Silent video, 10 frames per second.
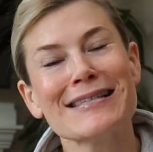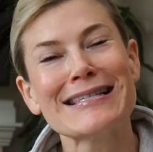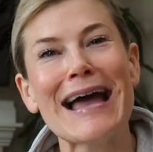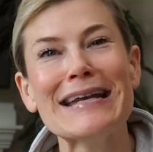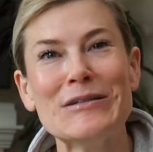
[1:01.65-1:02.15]

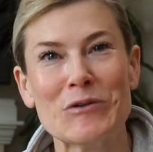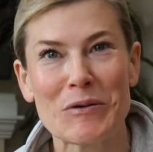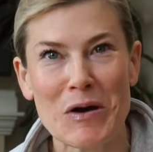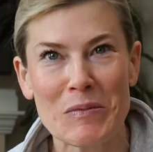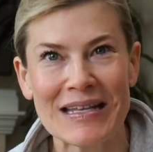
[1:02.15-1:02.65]
sliding door
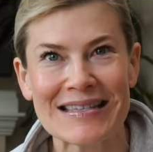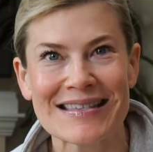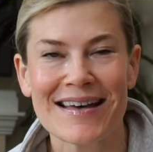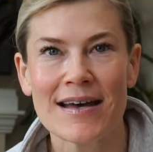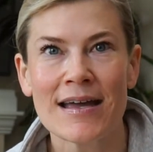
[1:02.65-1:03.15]
moments,
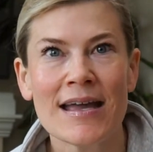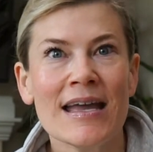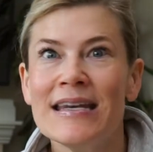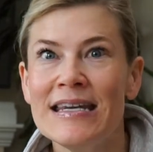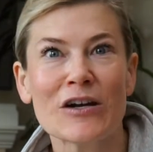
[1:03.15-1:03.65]
the near